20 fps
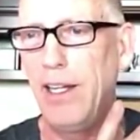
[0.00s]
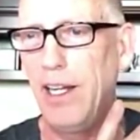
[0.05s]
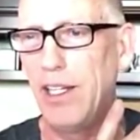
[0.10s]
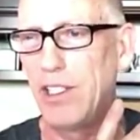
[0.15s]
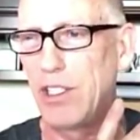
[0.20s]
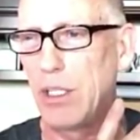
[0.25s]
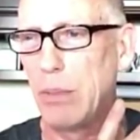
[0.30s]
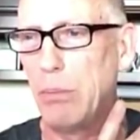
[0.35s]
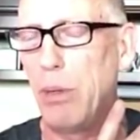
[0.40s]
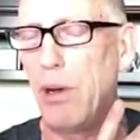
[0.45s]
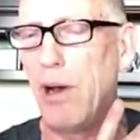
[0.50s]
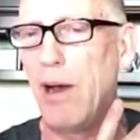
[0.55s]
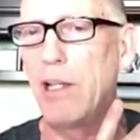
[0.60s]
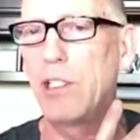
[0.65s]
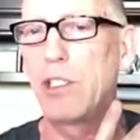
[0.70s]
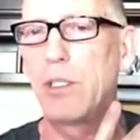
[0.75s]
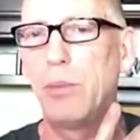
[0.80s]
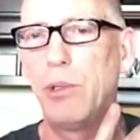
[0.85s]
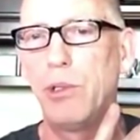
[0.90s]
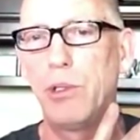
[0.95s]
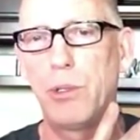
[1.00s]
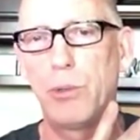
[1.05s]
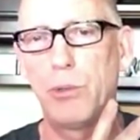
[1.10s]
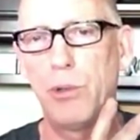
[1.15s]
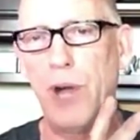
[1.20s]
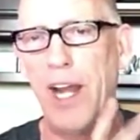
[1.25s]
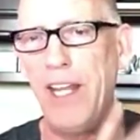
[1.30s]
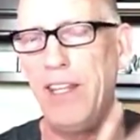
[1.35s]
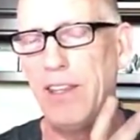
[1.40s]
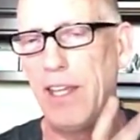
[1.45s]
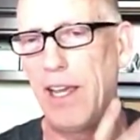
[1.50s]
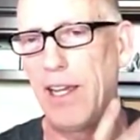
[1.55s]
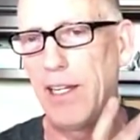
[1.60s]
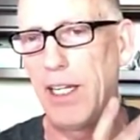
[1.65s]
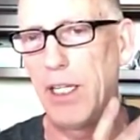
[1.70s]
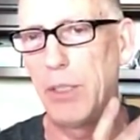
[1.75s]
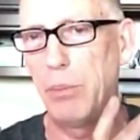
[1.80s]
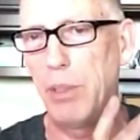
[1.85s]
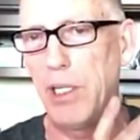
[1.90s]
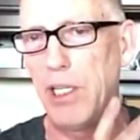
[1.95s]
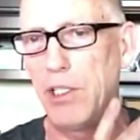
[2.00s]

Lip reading: it's impossible to write that hit